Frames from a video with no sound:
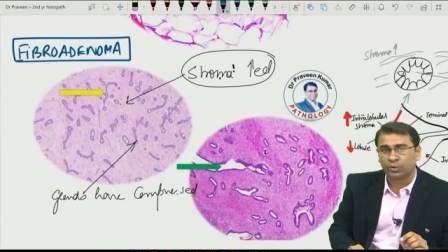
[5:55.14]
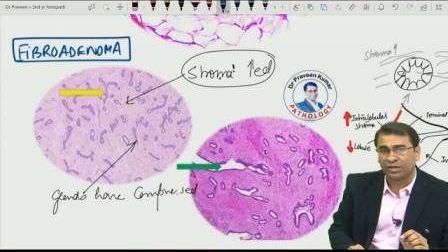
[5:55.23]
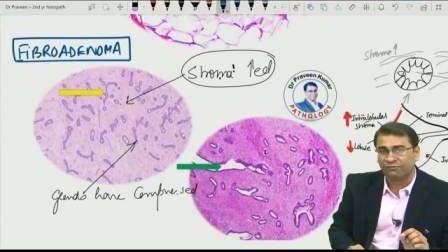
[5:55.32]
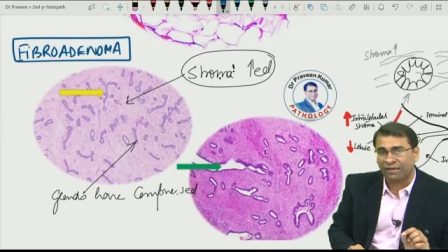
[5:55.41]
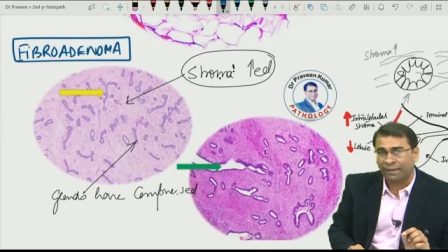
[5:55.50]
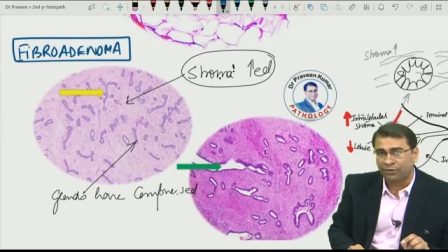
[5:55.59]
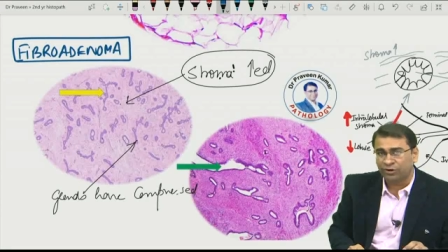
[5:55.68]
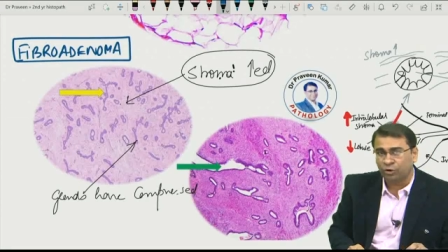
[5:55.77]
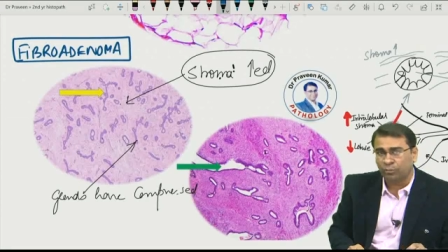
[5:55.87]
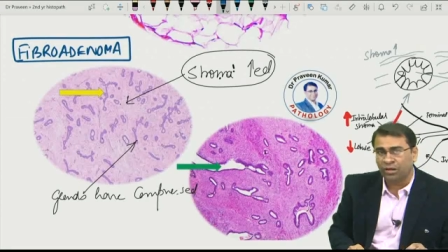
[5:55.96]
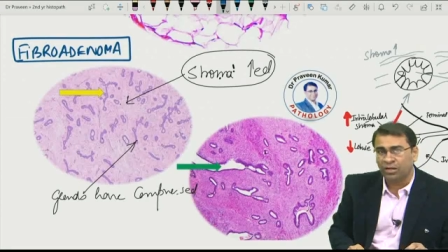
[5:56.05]
So in
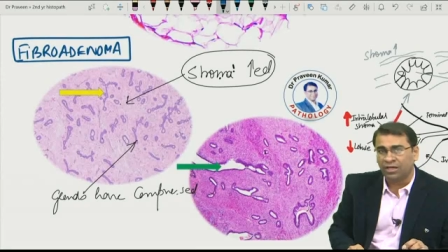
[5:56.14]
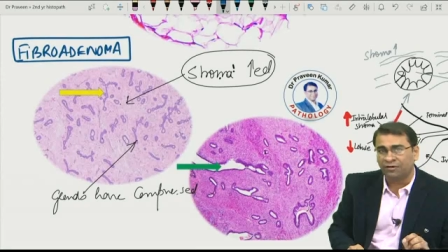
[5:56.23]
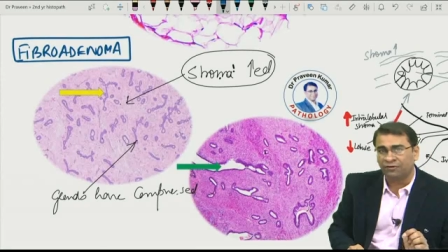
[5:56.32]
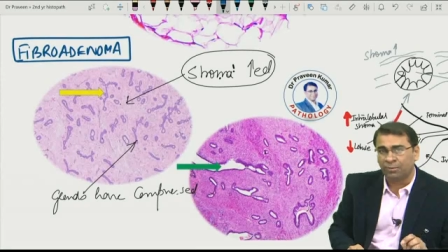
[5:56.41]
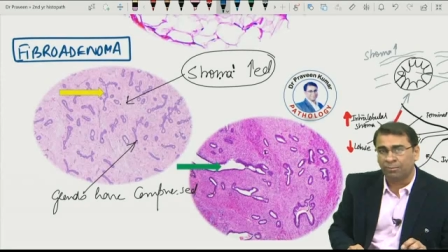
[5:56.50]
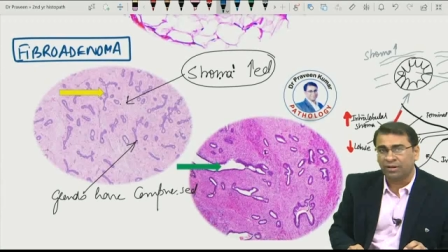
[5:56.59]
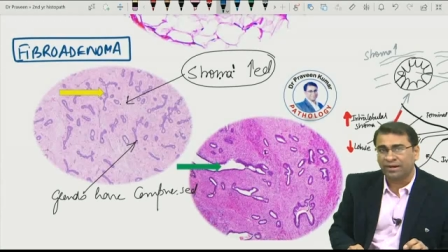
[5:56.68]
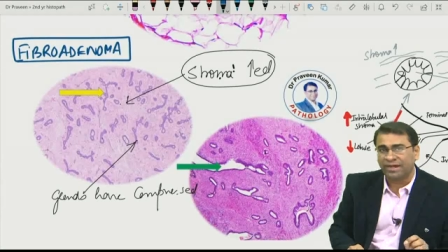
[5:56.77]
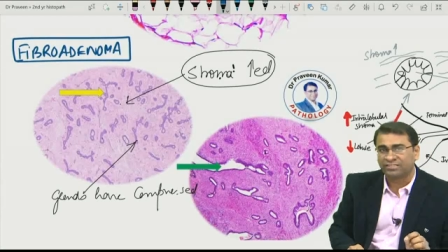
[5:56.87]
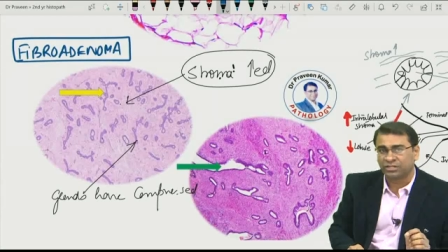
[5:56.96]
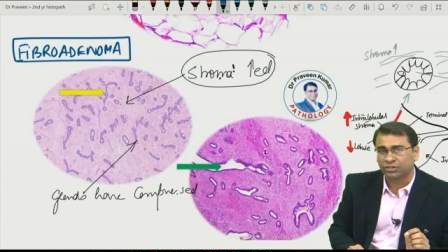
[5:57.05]
fibroadenoma,
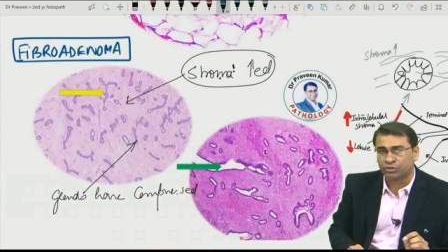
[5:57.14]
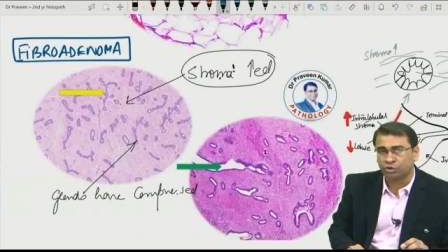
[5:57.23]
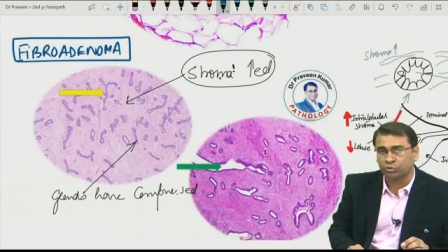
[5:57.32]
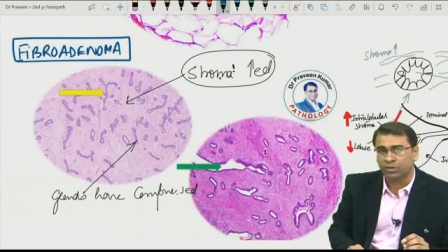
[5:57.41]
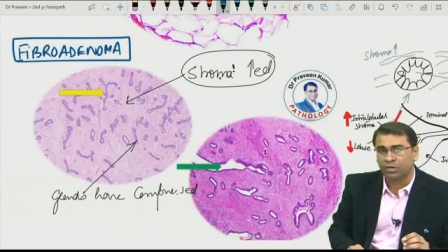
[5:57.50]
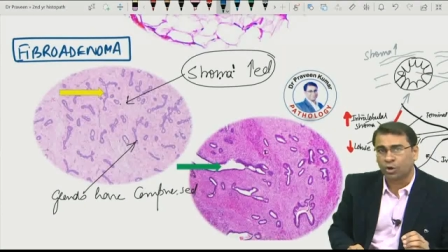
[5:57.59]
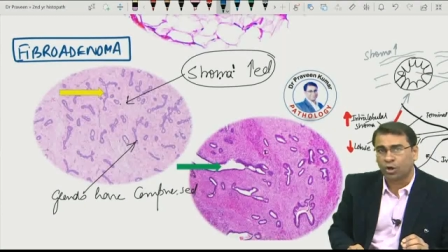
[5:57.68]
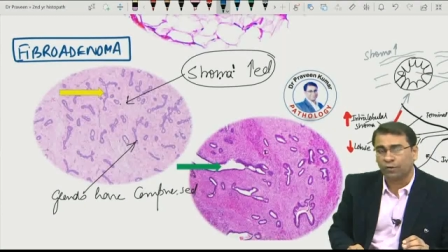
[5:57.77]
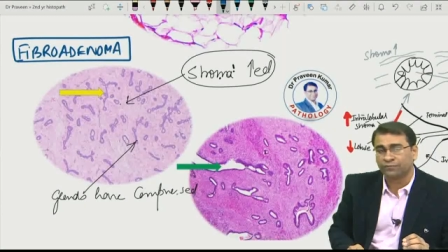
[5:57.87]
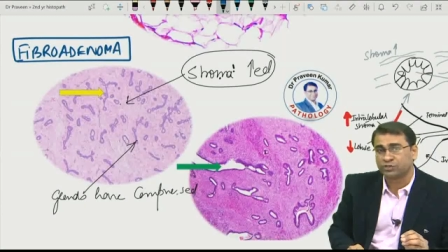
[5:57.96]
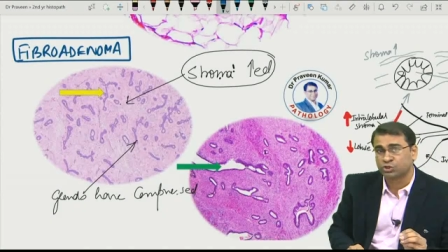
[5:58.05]
remember it's a tumor
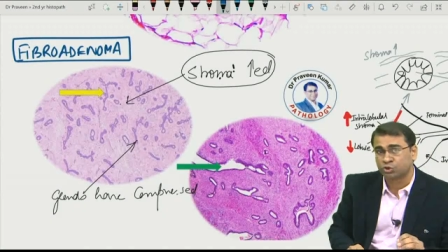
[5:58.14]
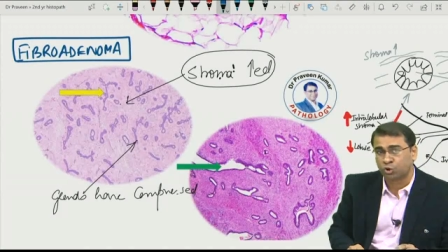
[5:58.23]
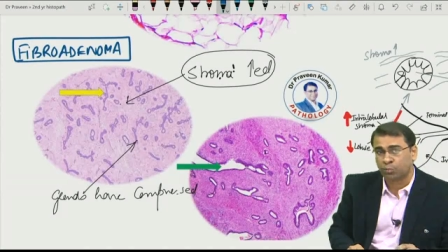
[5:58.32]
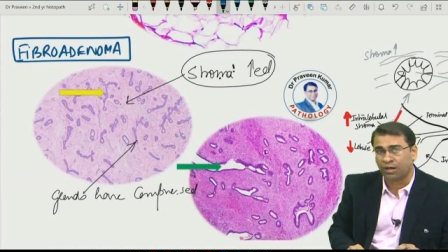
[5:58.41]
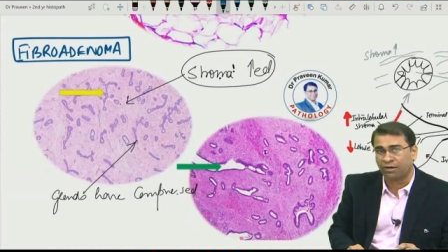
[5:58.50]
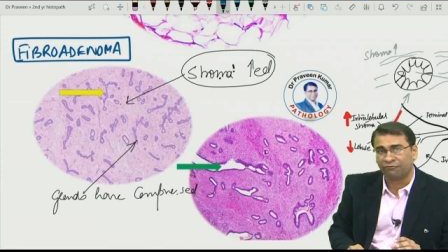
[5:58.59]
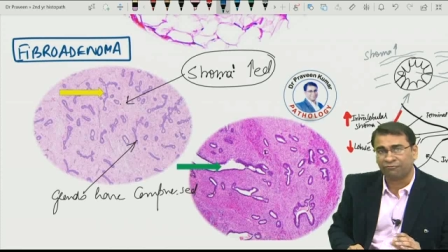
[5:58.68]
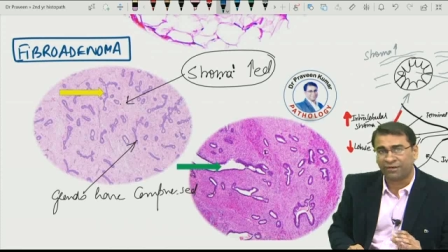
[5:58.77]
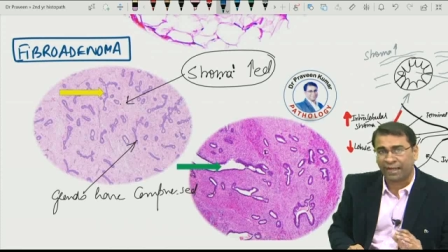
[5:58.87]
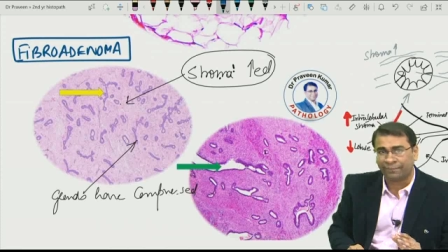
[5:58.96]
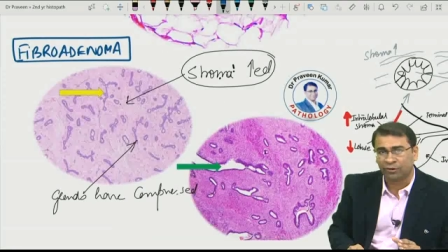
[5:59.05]
of stroma.
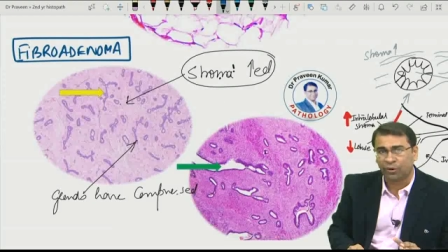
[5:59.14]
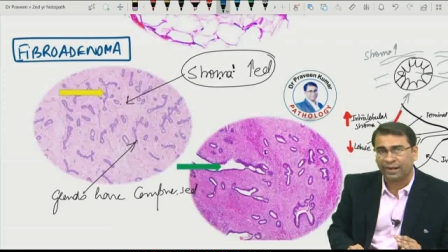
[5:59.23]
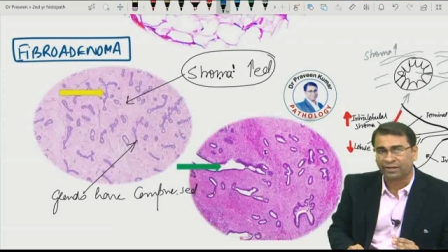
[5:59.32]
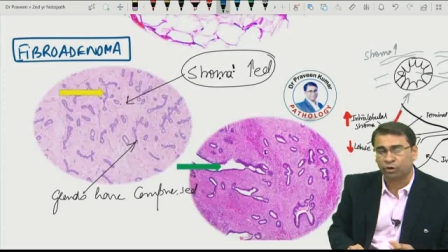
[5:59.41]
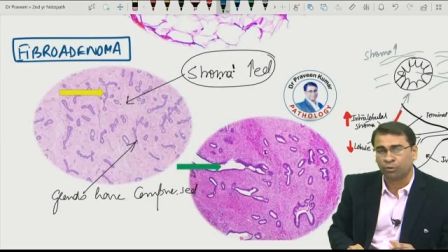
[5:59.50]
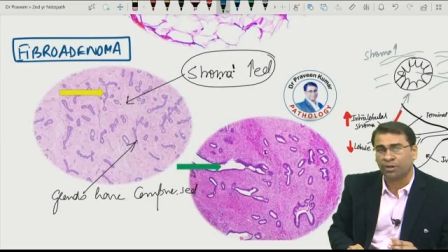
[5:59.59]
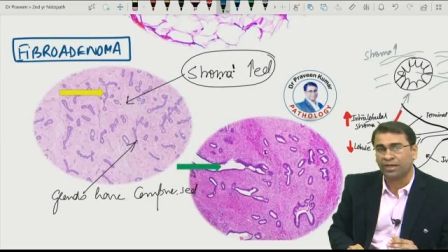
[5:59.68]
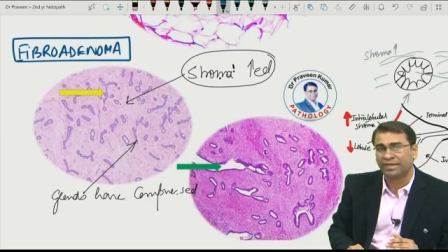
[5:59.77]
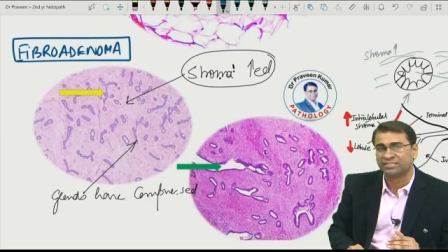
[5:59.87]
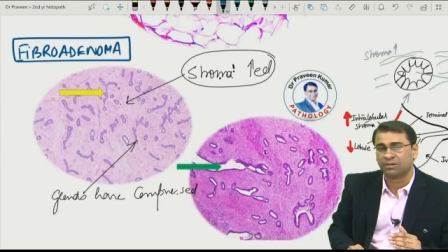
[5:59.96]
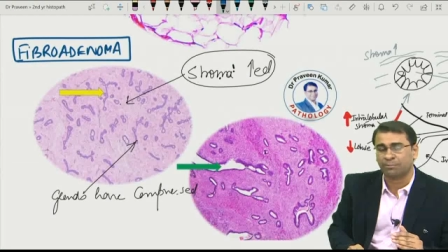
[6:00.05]

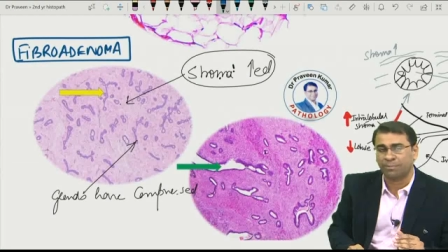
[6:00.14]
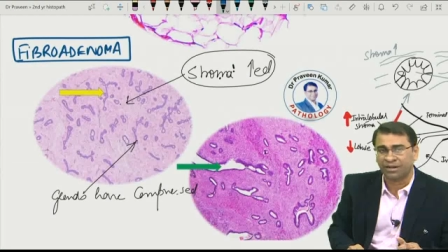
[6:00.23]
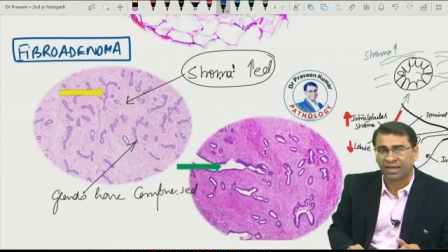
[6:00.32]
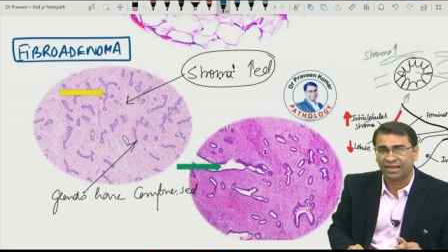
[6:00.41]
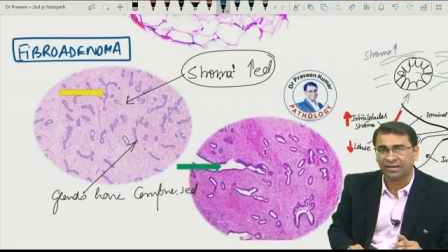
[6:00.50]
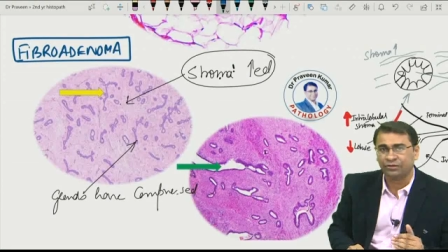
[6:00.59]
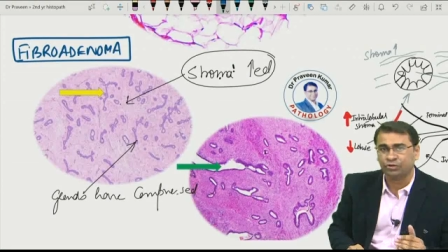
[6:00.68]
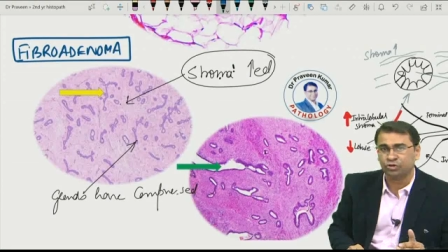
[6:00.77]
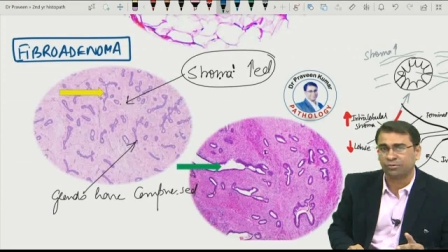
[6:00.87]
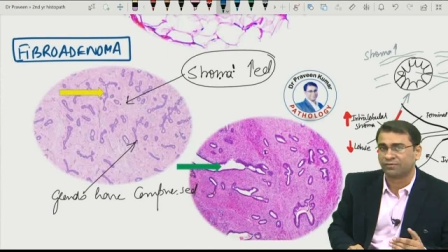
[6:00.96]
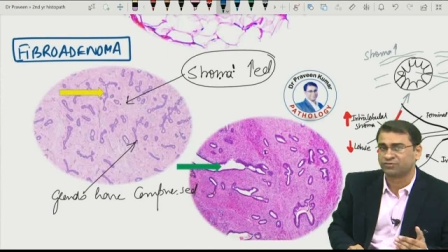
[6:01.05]
Fibroadenoma is a benign
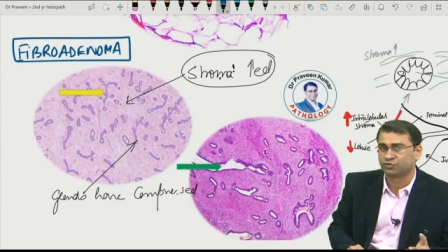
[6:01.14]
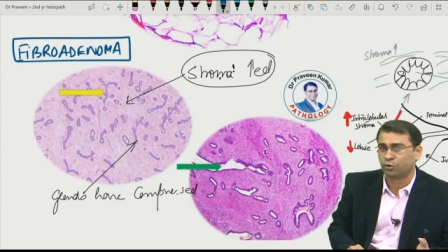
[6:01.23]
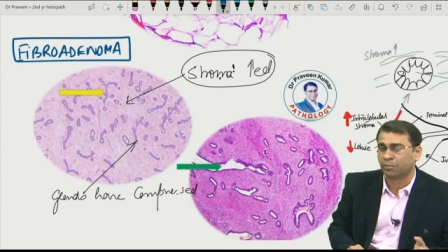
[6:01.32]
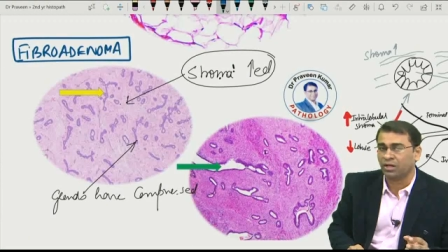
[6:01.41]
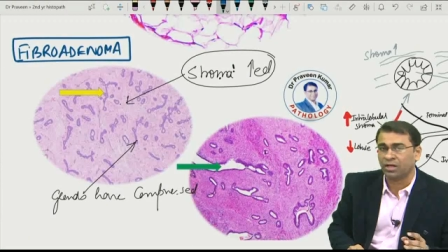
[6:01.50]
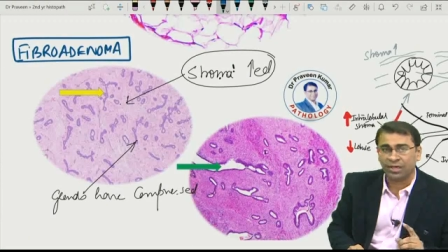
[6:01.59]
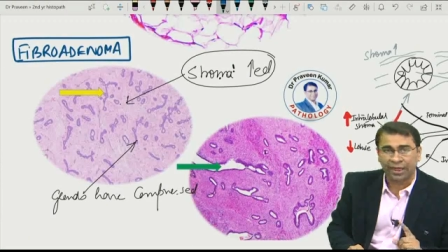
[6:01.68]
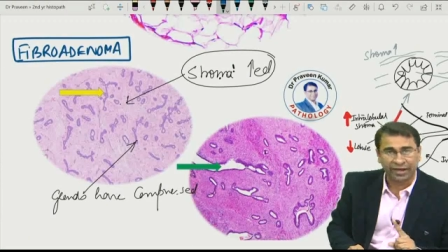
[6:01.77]
tumor of stroma.